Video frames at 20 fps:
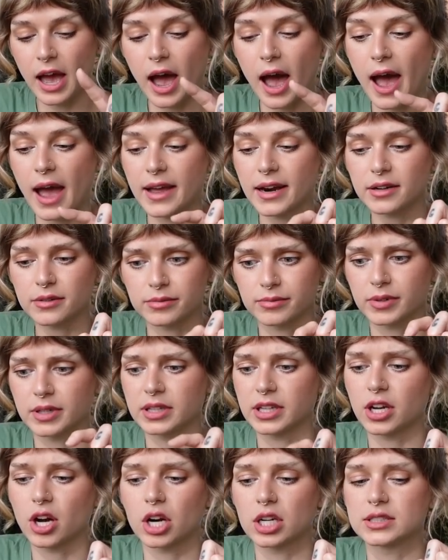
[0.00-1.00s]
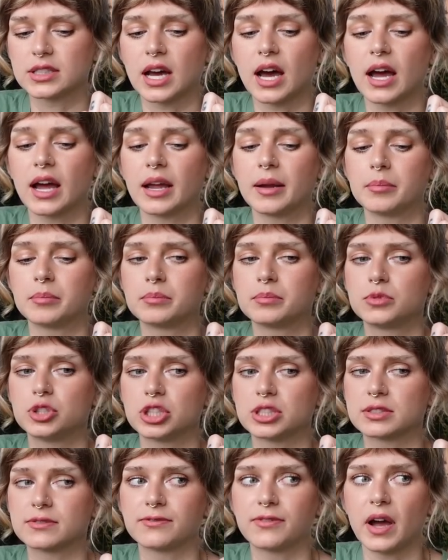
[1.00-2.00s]
I had a really hard time
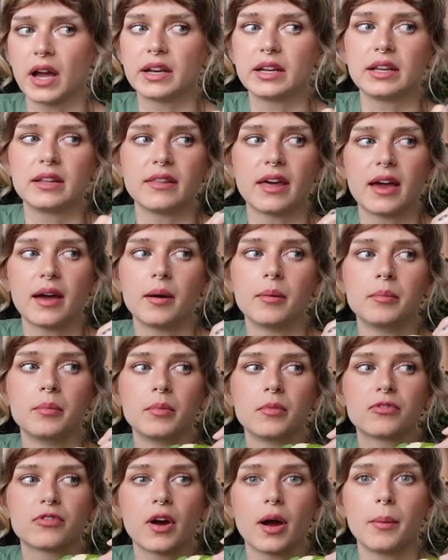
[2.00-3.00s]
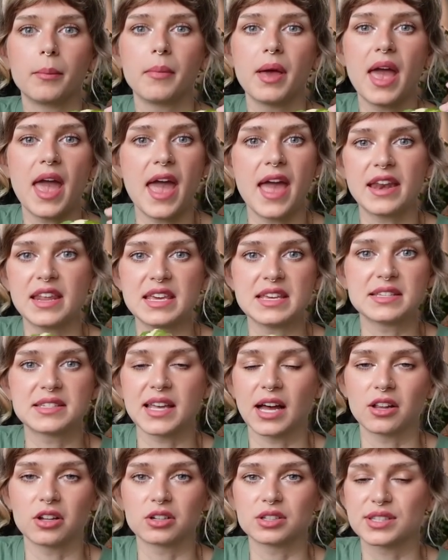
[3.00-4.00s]
just finding them from any
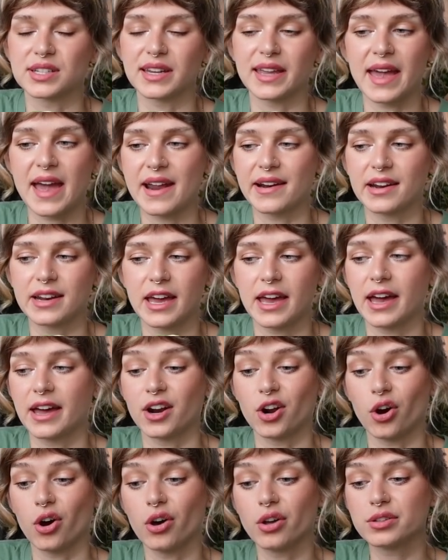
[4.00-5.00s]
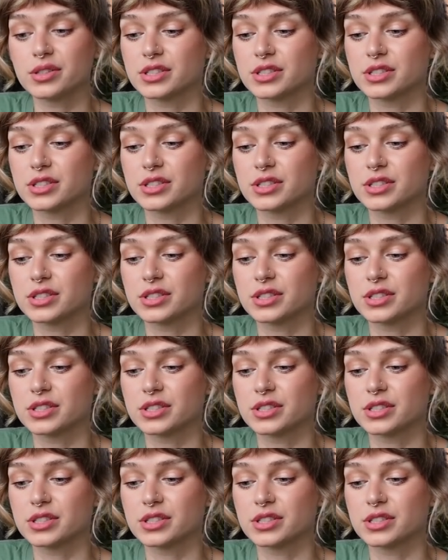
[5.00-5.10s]
sellers in Canada at all.